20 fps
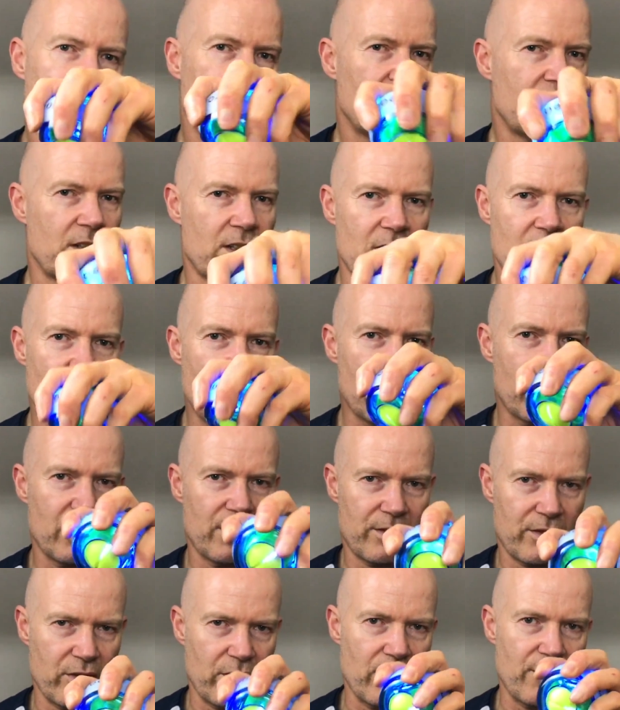It doesn't look
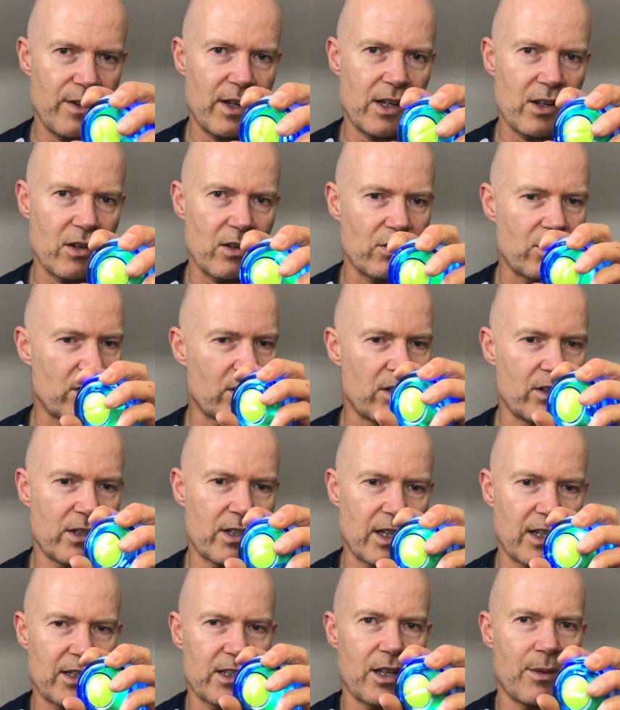it through the video, it just looks
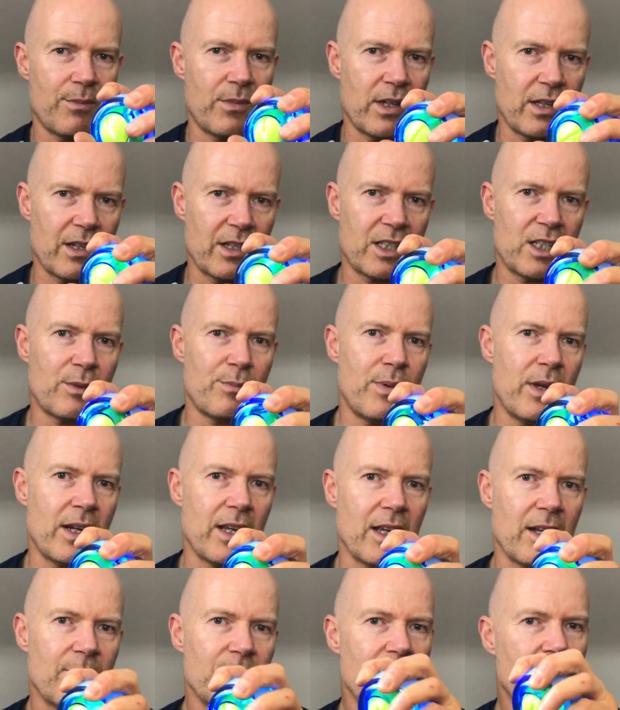like something that's
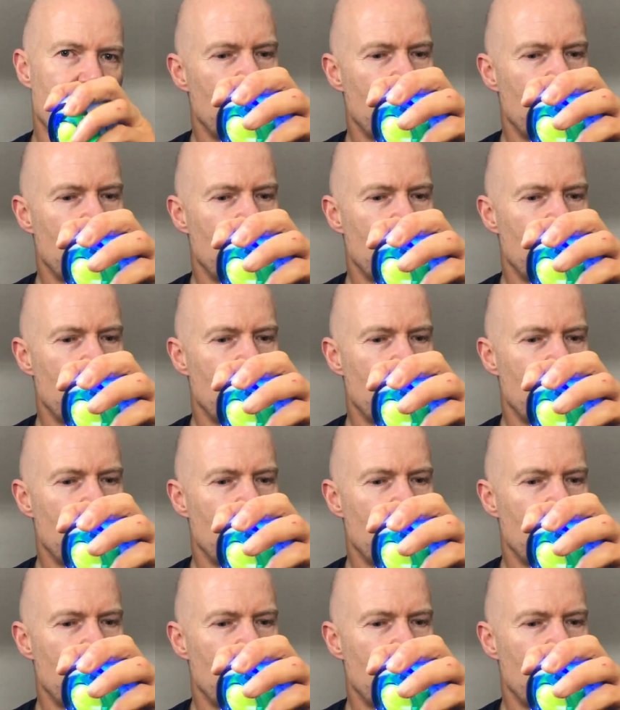spinning.